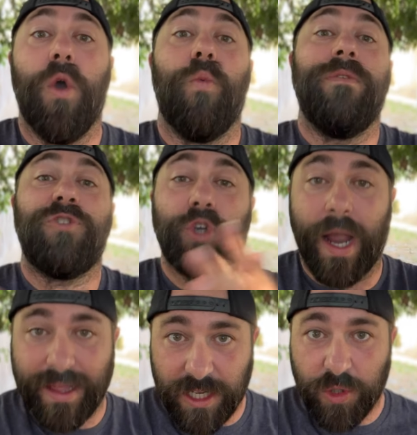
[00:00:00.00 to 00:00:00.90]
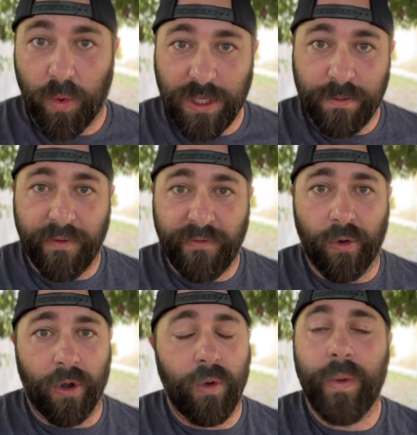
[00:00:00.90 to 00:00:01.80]
We've tried this once
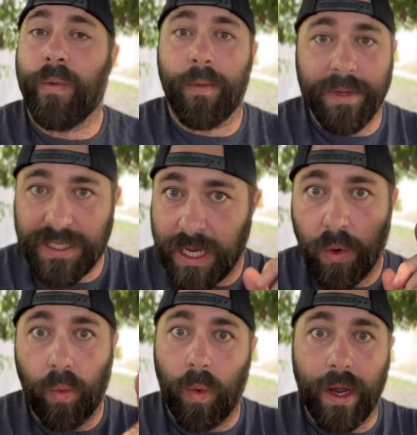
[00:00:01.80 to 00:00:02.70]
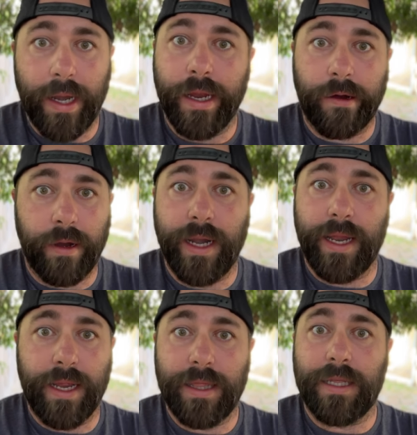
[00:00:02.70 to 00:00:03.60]
before. We were missing one
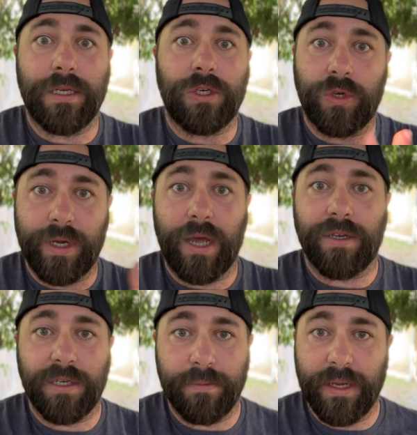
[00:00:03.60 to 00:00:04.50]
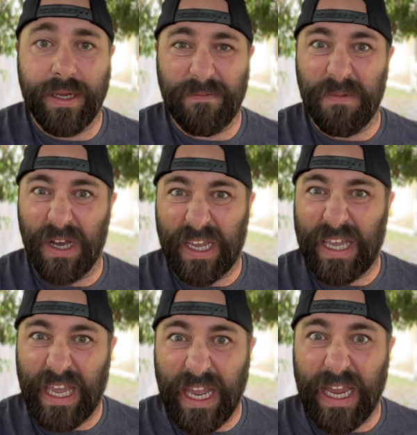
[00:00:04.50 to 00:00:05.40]
ingredient that turned out to be a
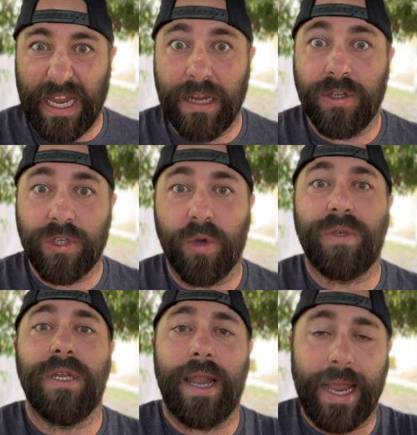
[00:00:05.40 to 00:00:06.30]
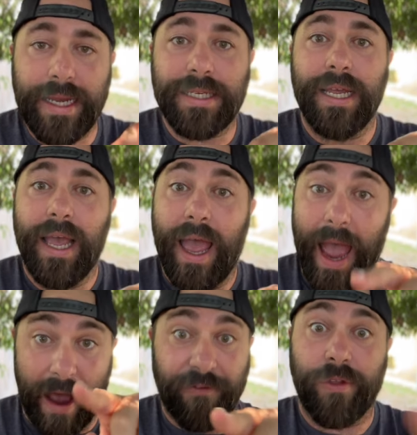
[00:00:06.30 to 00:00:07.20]
key. So tonight,
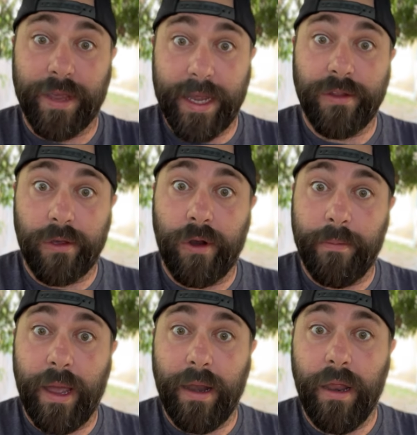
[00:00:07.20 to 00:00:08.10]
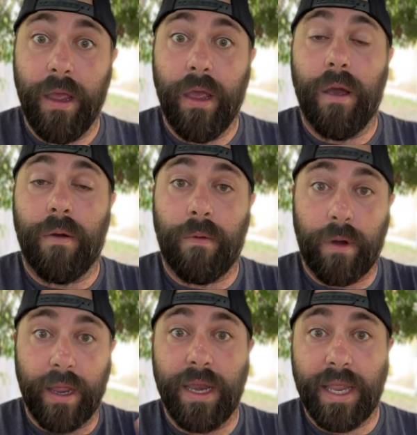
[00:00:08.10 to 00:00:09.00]
after the kids go to bed, we're
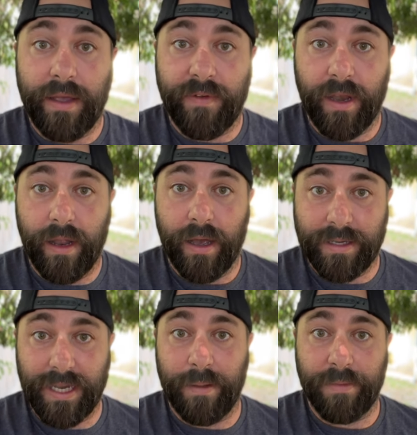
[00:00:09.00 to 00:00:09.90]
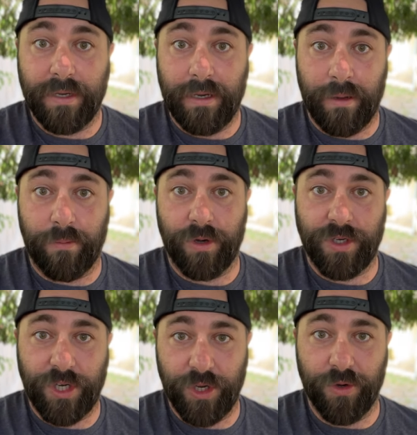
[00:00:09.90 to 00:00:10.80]
going to give it attempt number
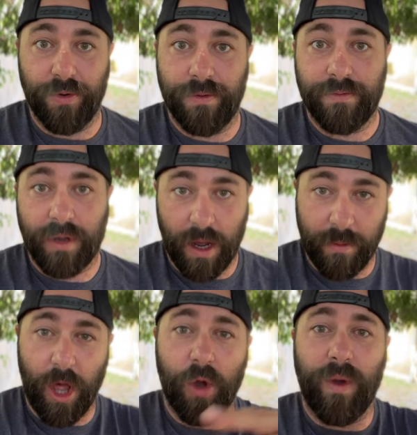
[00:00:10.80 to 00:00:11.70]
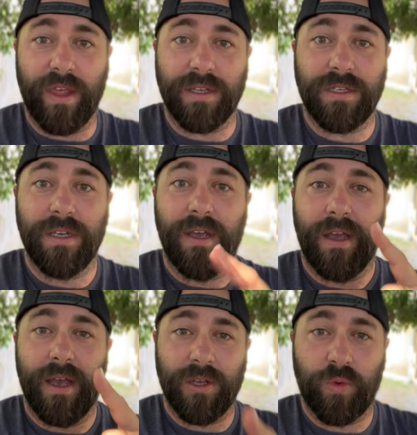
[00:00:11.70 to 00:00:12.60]
two. Come along with us
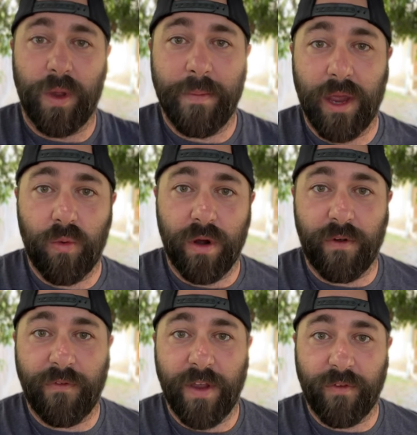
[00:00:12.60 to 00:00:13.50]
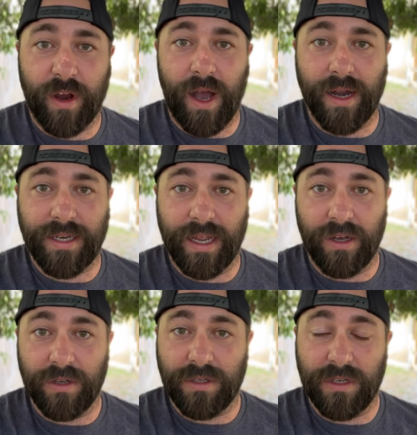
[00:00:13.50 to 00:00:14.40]
as we make one of our favorite
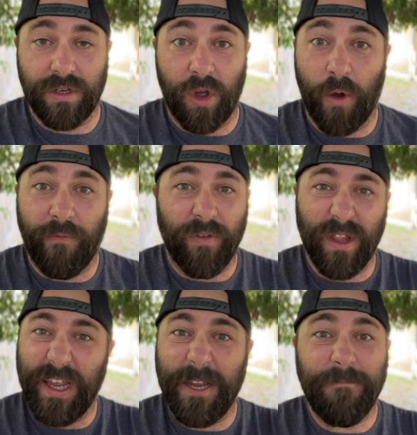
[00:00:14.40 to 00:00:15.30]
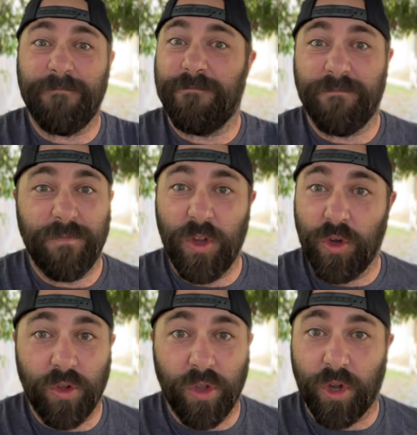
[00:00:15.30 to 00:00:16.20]
cocktails, and hopefully,
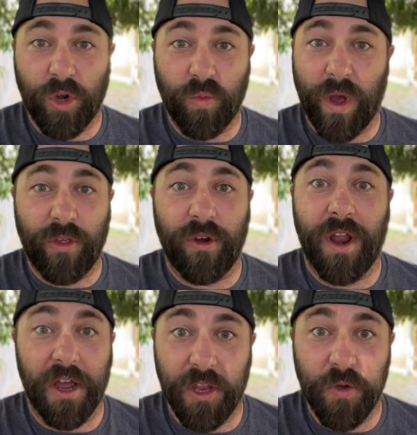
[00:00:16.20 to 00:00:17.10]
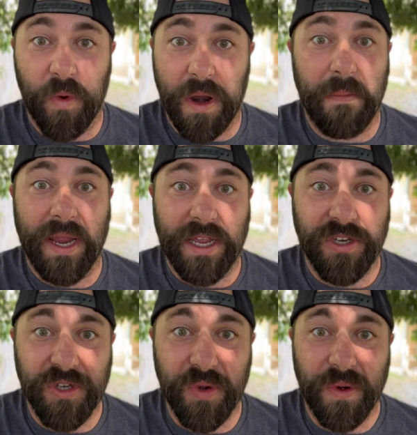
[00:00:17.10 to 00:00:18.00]
you'll learn whether or not you want to make it
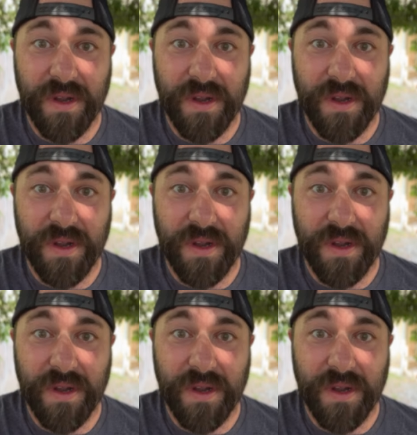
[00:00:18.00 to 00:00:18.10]
too.